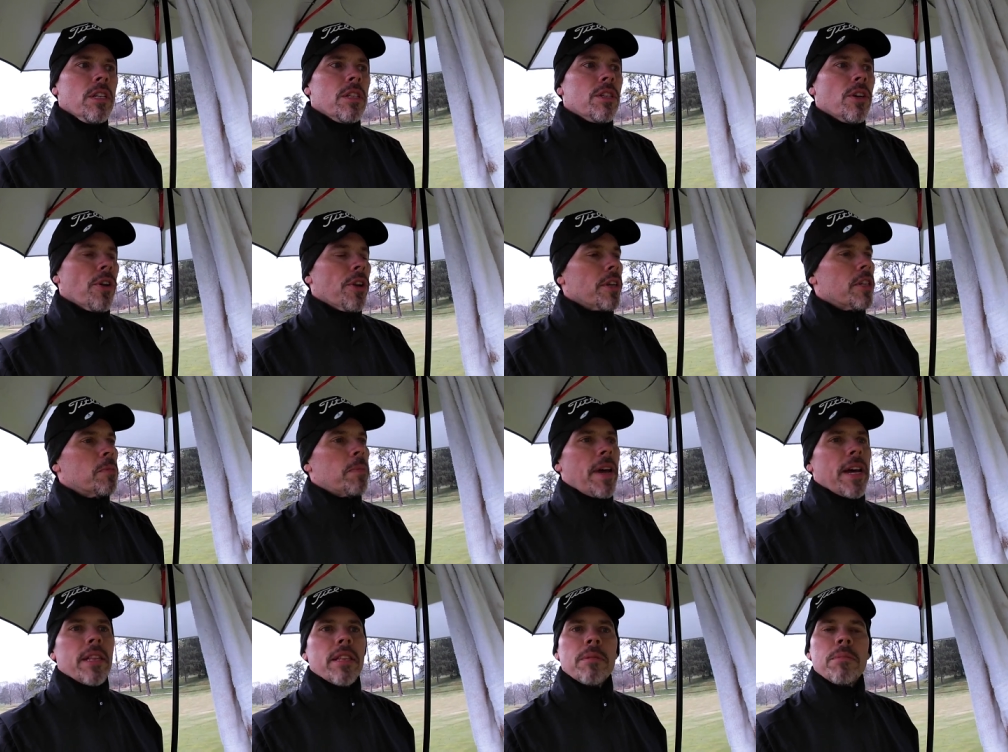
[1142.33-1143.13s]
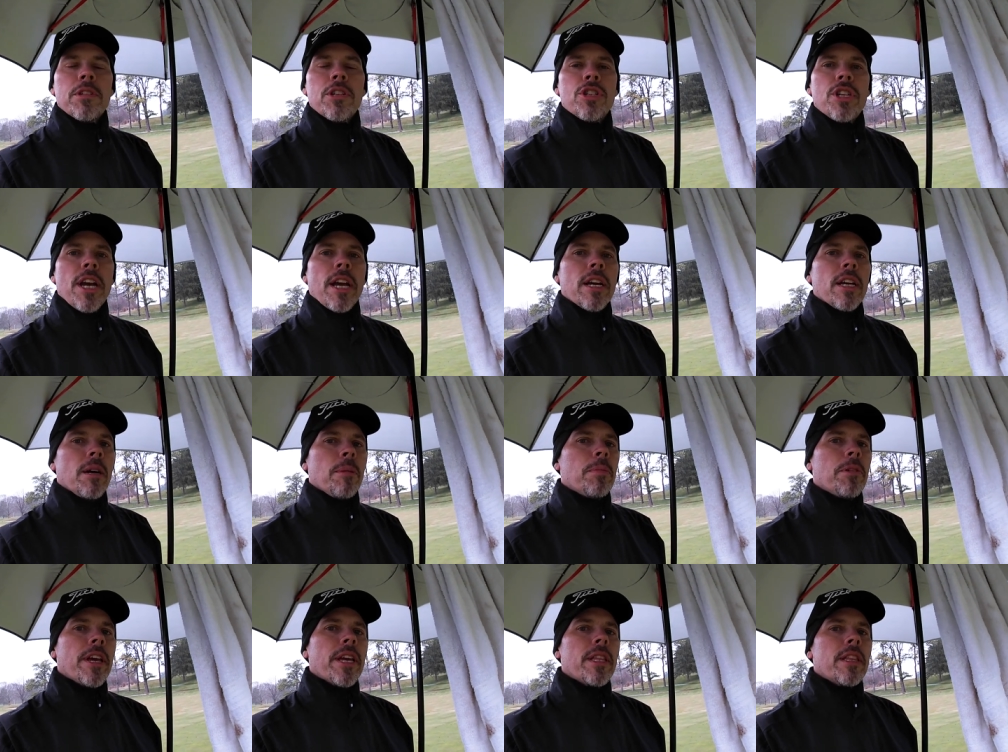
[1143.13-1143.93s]
Don't expect them to check
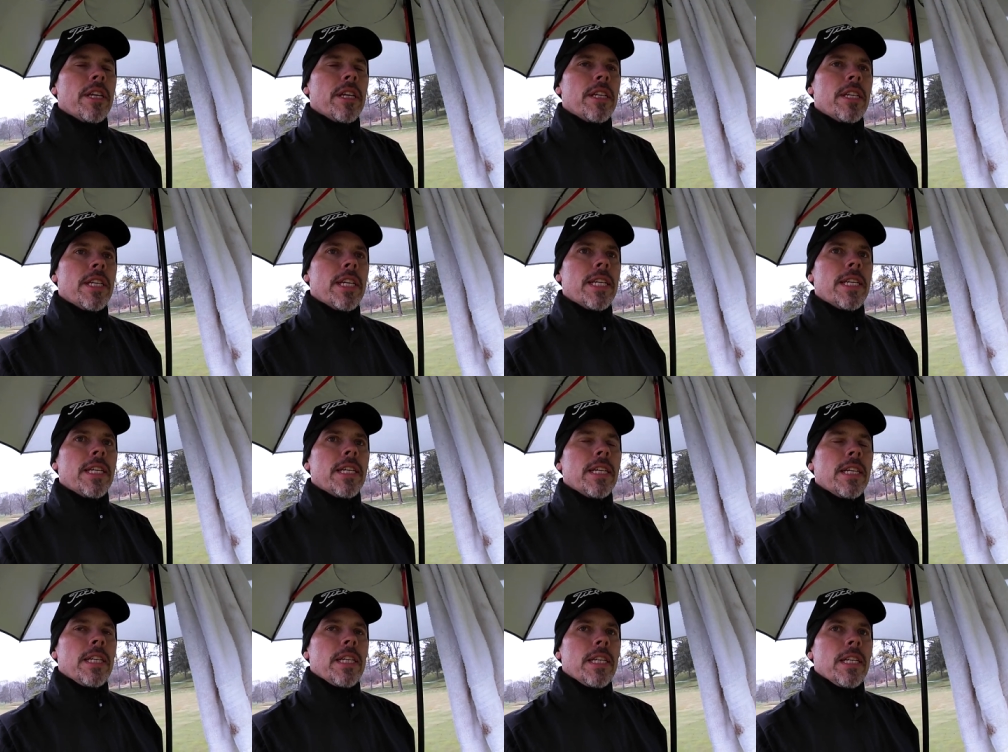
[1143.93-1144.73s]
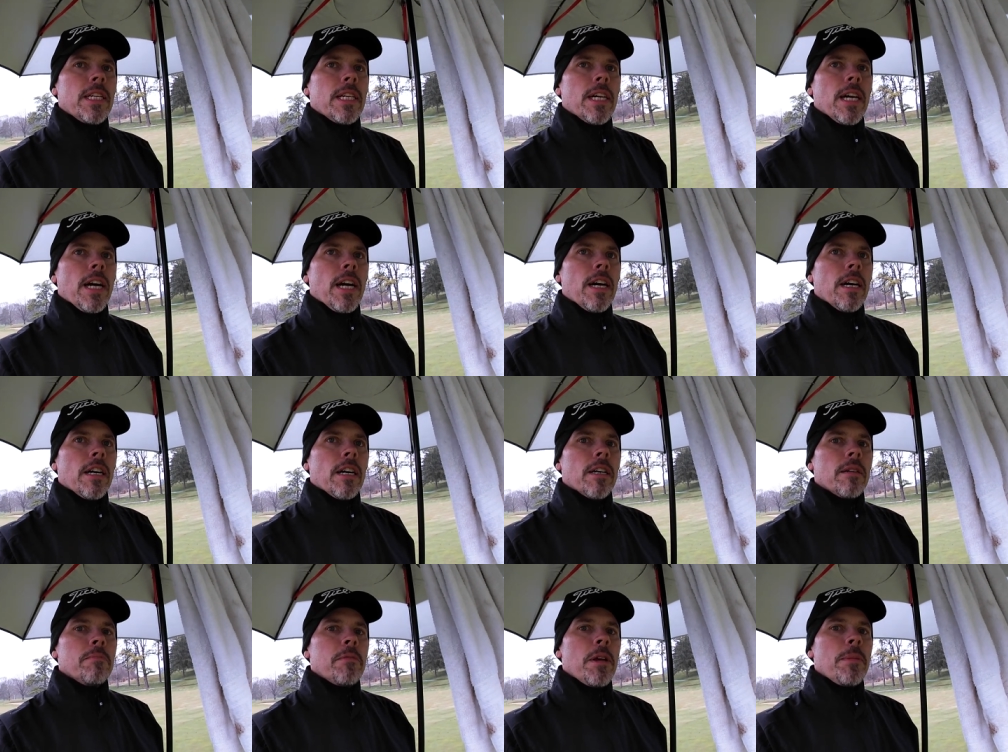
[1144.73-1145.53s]
up like they did
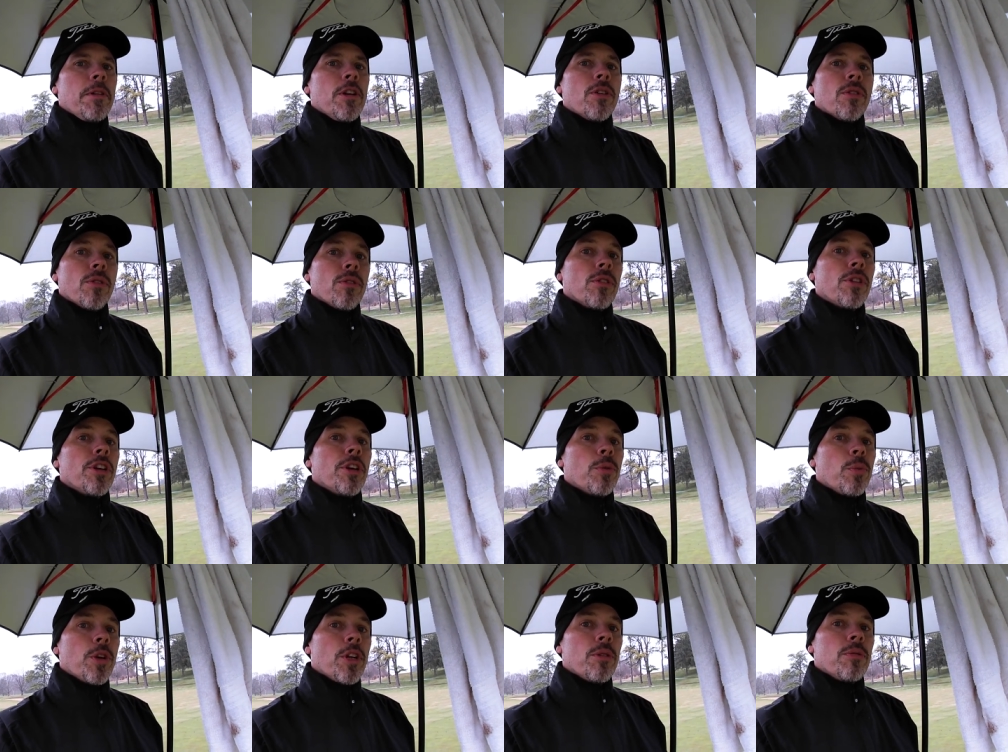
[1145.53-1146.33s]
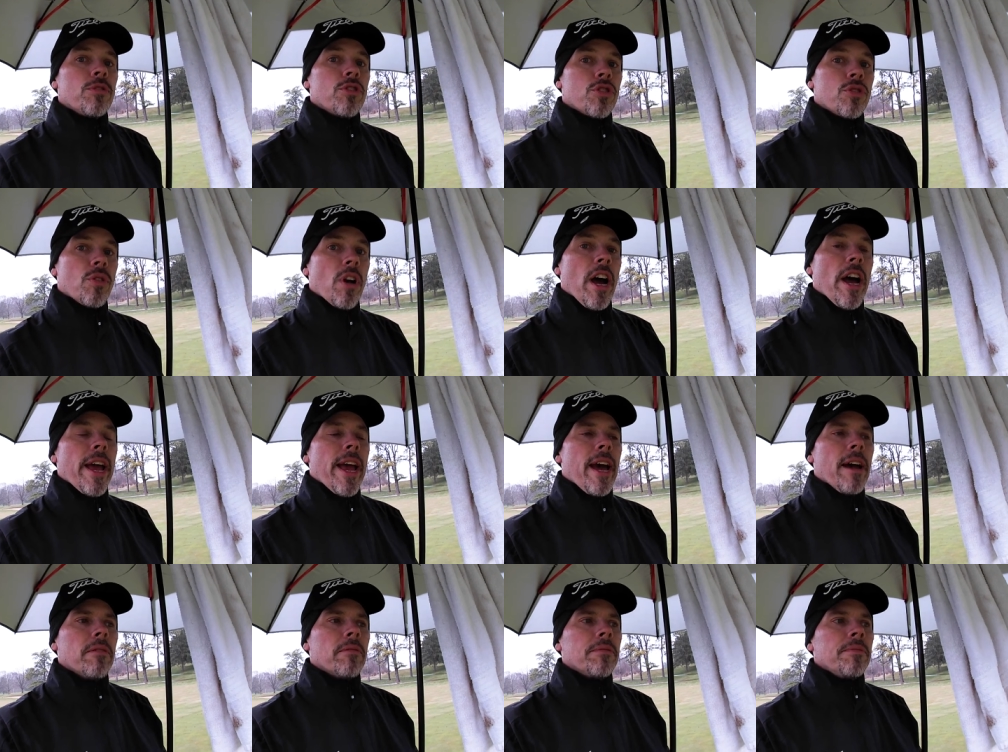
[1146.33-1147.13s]
uh, maybe earlier when it was dry
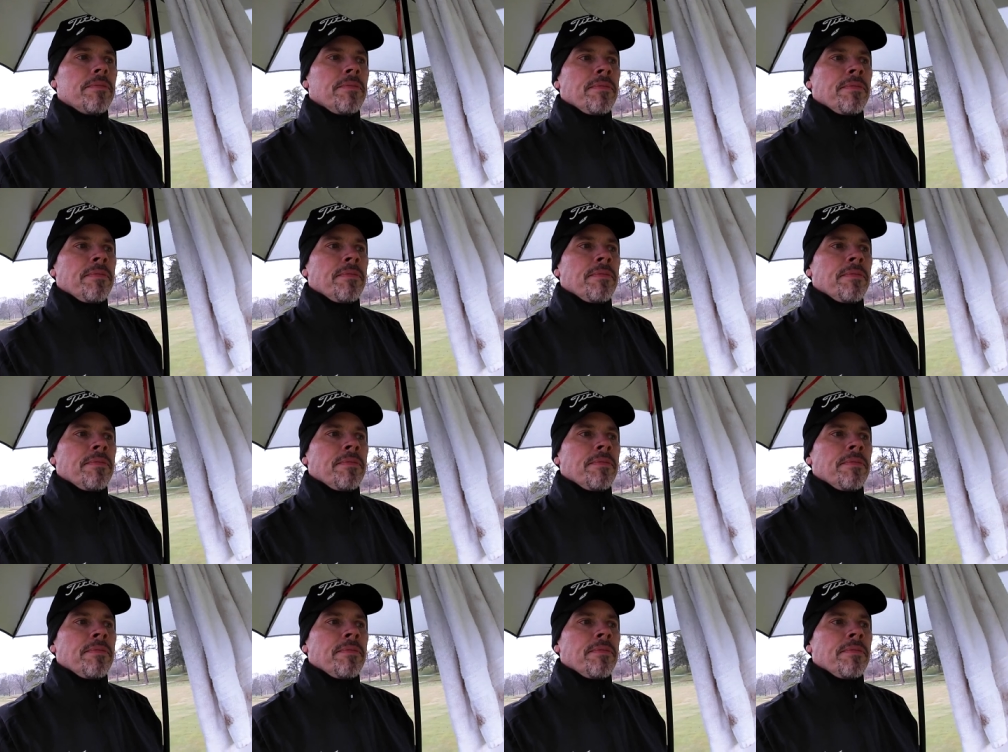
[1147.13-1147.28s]
out.